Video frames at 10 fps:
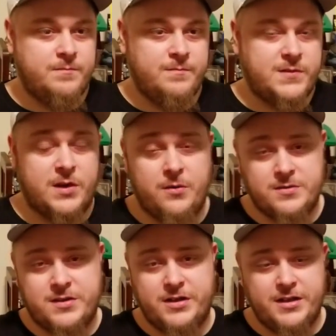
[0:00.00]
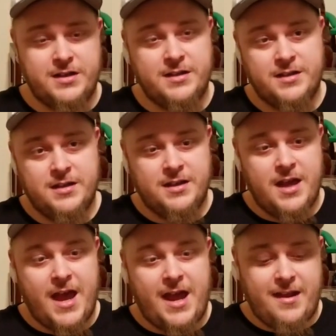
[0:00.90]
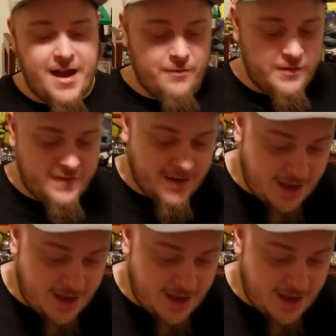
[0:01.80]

So it was good. And that was in